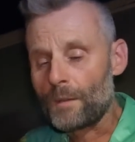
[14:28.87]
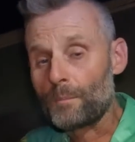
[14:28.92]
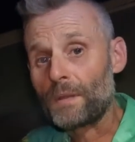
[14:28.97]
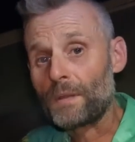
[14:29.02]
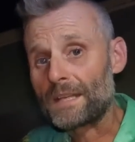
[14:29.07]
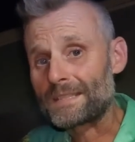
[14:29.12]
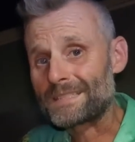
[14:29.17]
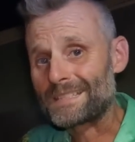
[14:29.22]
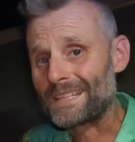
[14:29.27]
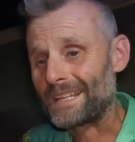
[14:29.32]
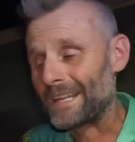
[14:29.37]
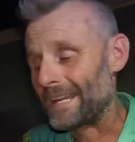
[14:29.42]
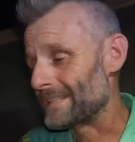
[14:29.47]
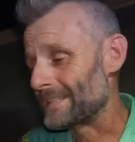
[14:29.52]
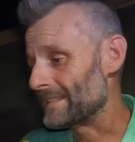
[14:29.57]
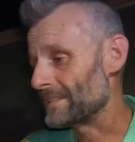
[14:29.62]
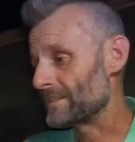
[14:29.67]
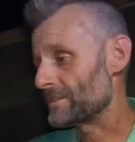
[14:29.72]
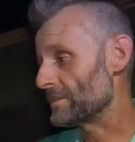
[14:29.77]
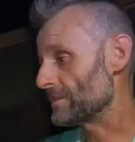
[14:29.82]
plastic
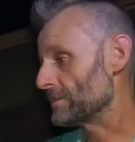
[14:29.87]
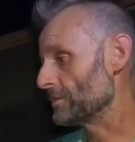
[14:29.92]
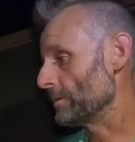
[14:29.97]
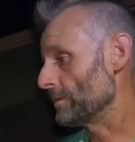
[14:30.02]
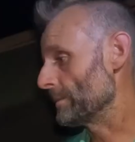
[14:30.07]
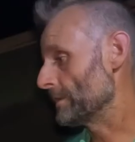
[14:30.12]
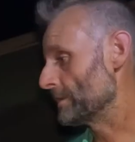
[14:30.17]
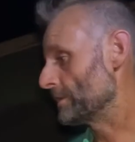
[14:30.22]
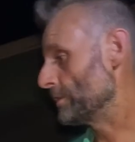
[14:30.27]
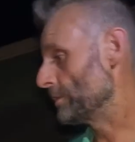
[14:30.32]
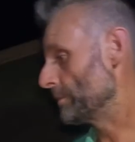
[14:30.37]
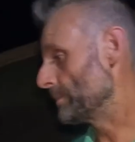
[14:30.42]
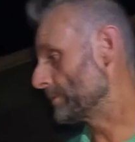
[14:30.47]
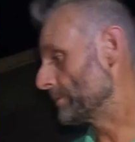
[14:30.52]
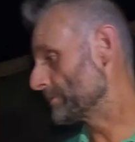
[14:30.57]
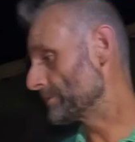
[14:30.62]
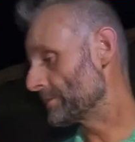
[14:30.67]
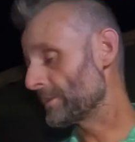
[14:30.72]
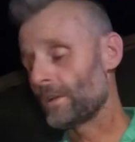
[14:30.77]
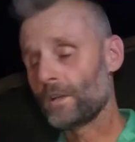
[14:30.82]
casing, it's just not in the
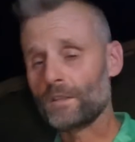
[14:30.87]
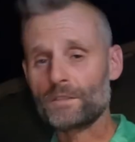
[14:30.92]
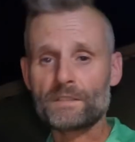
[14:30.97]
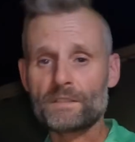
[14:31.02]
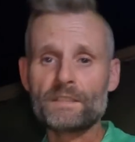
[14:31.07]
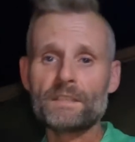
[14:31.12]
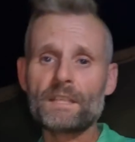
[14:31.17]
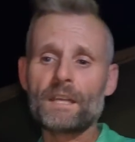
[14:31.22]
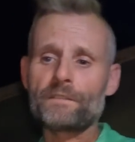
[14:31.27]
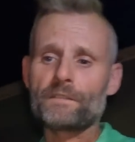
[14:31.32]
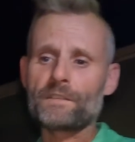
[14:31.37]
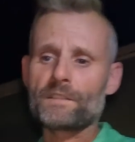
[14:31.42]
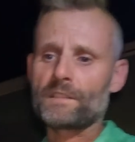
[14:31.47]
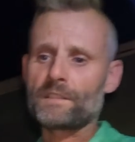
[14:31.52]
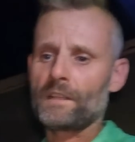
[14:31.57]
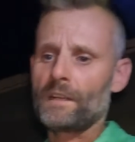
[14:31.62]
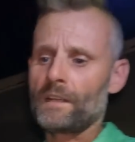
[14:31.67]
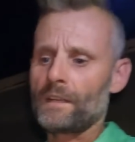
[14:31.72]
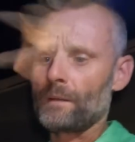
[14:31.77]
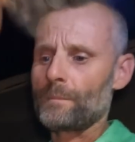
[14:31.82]
terminals. Didn't have to
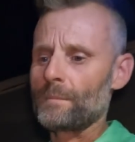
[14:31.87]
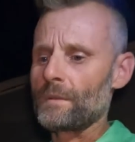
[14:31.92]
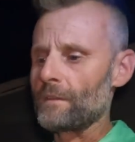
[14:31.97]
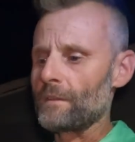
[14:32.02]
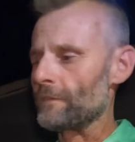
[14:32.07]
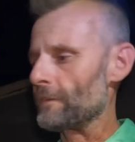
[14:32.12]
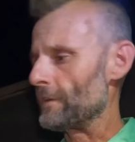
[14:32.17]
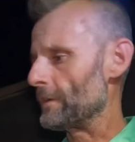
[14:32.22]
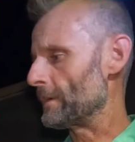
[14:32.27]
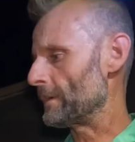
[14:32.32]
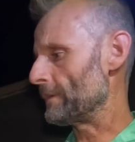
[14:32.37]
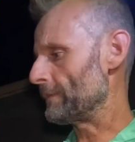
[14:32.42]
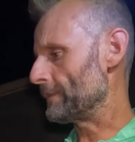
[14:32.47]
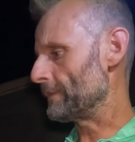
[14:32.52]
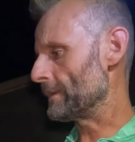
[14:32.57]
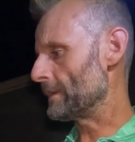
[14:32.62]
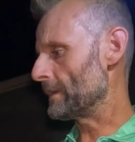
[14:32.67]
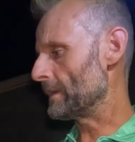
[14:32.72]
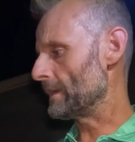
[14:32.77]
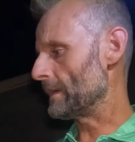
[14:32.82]
start up the inverter
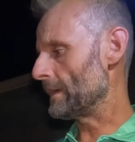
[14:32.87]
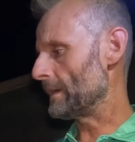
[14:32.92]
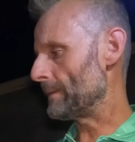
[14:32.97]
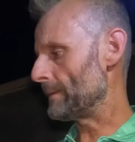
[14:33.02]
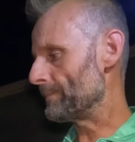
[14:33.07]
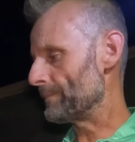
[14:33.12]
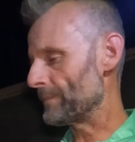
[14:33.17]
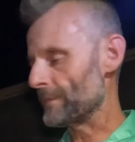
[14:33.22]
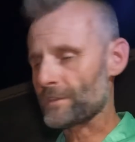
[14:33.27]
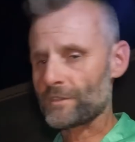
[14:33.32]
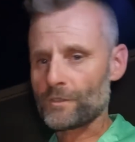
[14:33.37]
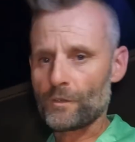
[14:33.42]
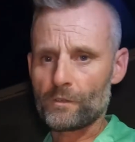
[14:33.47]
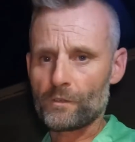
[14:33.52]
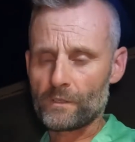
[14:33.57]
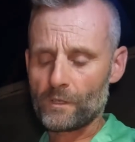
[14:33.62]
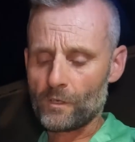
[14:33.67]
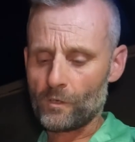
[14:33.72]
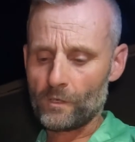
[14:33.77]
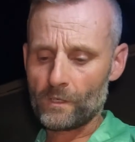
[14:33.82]
for the
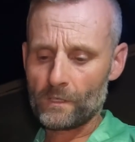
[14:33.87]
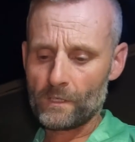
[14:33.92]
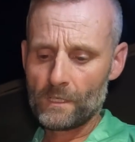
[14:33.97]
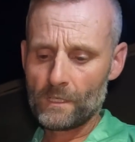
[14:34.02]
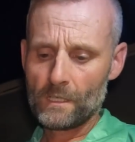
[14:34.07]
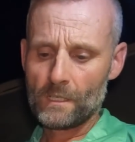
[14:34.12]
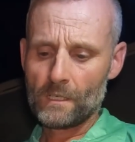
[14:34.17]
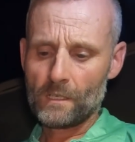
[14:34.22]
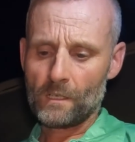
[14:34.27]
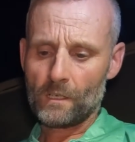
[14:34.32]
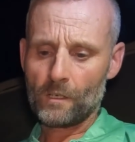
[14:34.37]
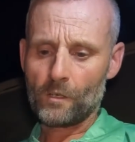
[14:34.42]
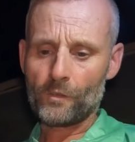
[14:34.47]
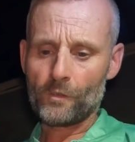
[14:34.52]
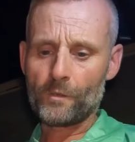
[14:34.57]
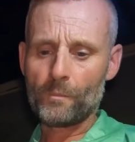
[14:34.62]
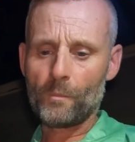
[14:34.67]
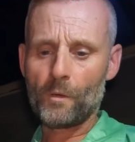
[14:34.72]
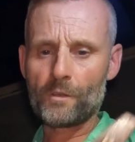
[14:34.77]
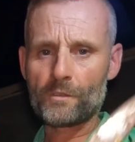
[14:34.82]
soldering iron. I
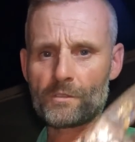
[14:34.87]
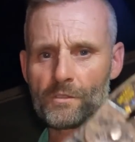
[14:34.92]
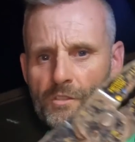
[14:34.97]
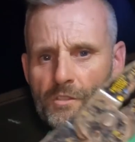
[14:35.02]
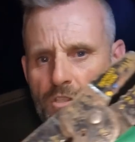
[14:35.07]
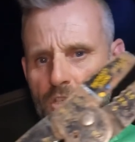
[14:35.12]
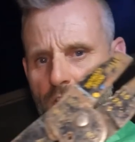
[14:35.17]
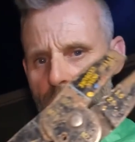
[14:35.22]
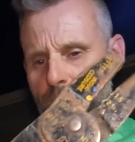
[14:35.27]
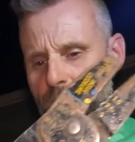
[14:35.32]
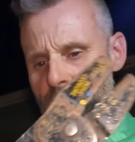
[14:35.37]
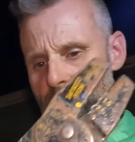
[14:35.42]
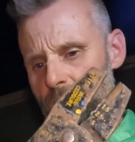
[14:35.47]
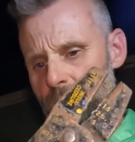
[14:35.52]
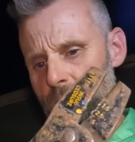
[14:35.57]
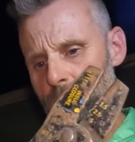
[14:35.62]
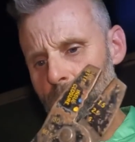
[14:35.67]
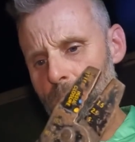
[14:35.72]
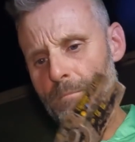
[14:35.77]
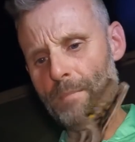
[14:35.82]
got the most
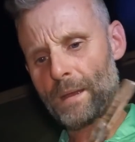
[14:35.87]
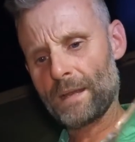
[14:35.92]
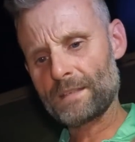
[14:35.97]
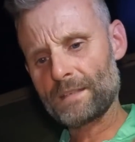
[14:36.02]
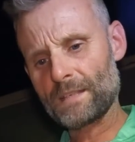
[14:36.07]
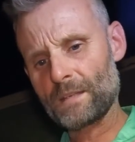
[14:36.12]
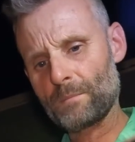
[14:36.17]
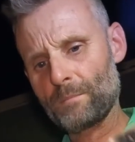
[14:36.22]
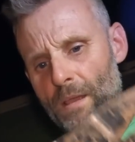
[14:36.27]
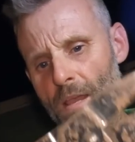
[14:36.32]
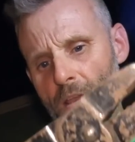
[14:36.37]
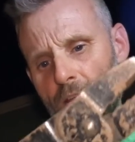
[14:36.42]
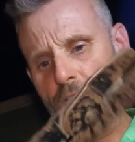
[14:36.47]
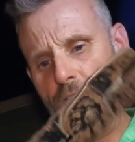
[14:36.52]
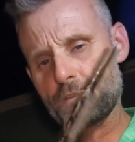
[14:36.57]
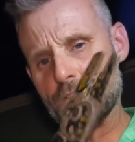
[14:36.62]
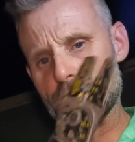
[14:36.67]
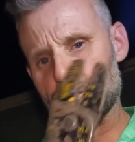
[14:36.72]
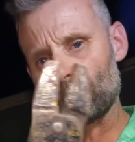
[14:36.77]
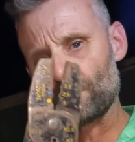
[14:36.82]
cheapest basic pair
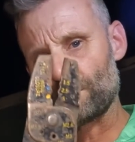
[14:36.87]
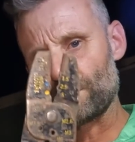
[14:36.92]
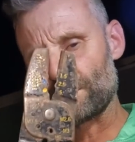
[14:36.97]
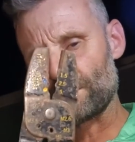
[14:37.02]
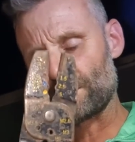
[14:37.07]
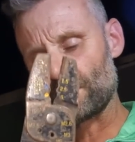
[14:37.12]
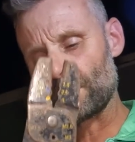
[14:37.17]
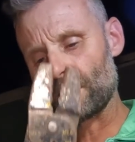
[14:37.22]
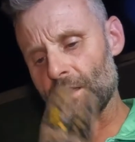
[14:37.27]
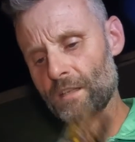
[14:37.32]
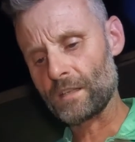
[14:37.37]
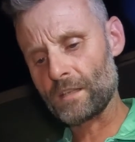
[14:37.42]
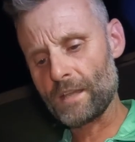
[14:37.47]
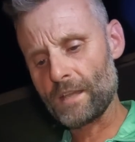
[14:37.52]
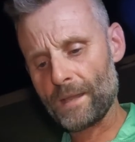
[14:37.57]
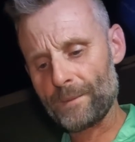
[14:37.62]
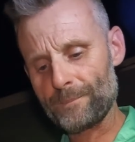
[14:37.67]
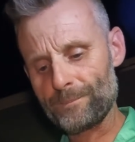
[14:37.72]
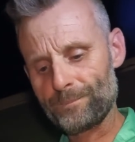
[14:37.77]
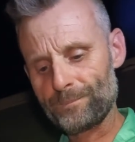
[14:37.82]
of crimpers you can
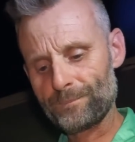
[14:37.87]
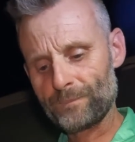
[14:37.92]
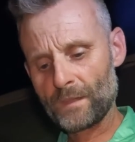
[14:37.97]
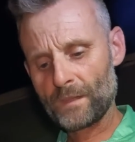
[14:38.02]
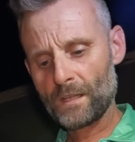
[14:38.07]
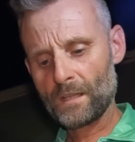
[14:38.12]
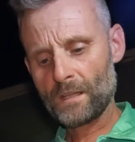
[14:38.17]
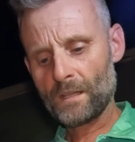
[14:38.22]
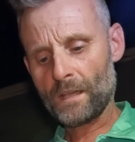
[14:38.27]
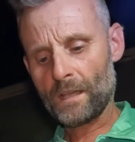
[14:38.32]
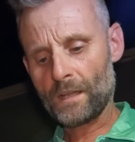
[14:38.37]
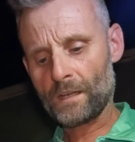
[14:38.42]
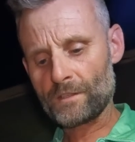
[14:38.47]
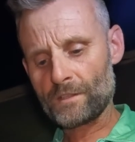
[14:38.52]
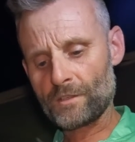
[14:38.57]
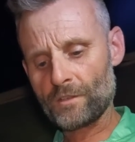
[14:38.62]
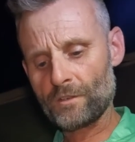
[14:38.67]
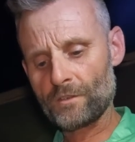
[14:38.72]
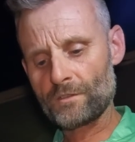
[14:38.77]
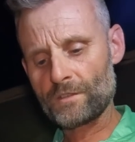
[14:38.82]
get, and
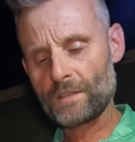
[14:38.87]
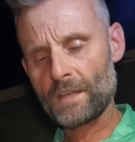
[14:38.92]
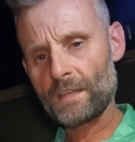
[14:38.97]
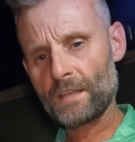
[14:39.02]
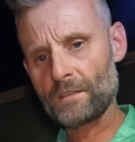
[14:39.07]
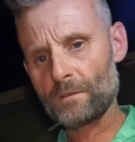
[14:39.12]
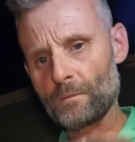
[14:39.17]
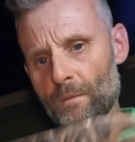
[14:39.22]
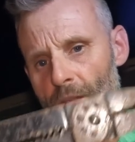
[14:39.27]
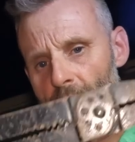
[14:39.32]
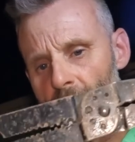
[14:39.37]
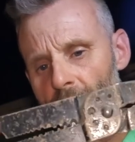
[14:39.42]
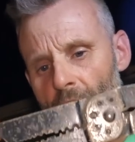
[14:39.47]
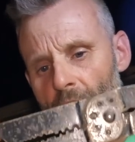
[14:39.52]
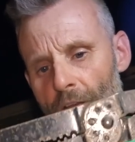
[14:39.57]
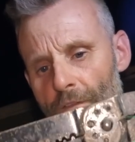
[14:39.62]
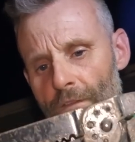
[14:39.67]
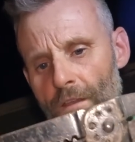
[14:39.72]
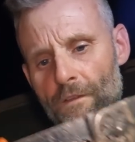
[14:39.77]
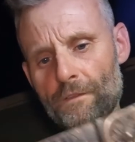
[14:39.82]
it turns out that with
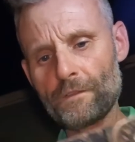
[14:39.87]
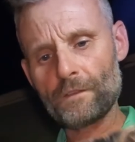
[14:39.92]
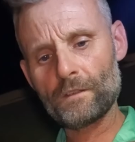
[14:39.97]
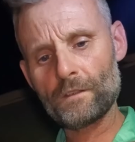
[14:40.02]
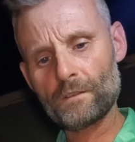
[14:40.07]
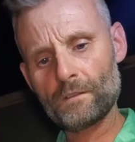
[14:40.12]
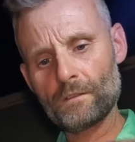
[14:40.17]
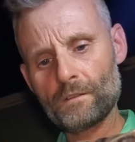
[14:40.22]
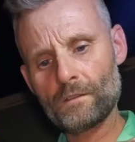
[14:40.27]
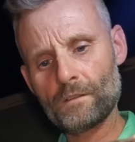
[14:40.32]
enough effort,